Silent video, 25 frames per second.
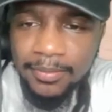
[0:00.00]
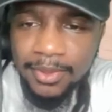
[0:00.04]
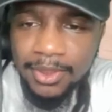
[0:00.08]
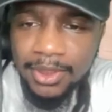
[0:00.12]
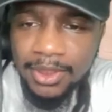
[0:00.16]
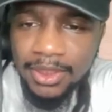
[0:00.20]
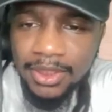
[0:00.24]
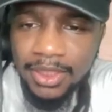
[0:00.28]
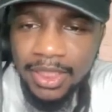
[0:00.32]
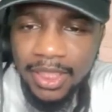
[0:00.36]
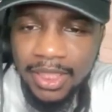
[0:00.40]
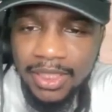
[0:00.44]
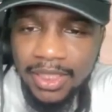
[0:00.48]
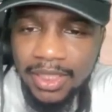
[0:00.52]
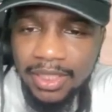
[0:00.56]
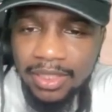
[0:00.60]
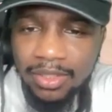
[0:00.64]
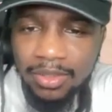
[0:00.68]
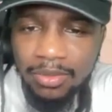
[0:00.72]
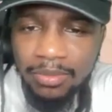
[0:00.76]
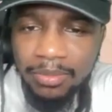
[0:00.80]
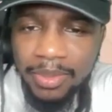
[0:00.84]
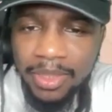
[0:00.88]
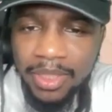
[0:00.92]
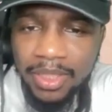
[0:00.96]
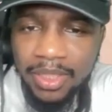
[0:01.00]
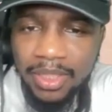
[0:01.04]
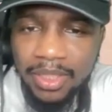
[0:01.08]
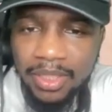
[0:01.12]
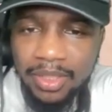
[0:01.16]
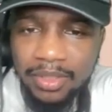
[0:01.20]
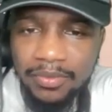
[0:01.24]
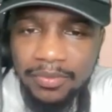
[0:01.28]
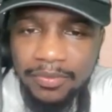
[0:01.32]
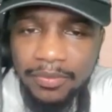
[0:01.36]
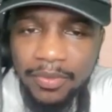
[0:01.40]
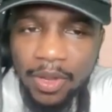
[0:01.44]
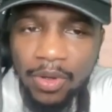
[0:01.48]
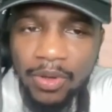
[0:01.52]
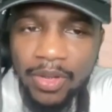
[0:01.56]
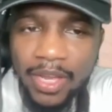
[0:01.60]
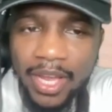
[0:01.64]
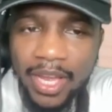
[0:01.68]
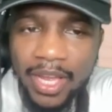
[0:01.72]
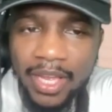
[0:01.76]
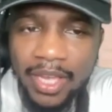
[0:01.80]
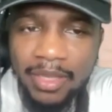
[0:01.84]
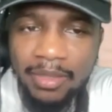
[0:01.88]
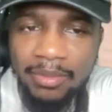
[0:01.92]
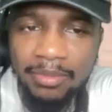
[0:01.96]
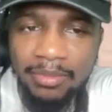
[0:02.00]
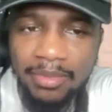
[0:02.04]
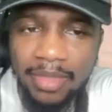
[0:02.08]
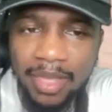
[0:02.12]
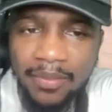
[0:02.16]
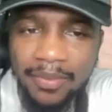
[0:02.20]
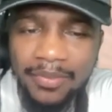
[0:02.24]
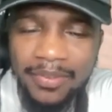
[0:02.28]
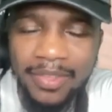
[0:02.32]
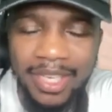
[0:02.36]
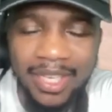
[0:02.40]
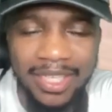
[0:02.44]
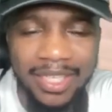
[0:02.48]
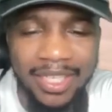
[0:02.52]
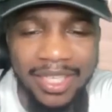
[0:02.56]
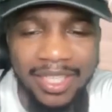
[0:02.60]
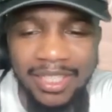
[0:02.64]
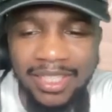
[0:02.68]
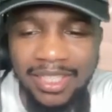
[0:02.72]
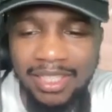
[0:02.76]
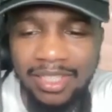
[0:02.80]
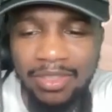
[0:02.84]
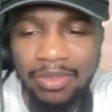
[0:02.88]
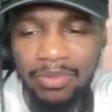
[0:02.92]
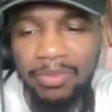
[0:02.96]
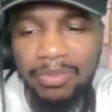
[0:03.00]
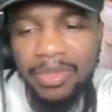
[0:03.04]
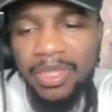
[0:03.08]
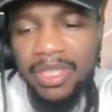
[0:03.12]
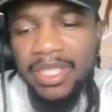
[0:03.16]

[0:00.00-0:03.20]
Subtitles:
they just going to be float game. I feel like they're just going to be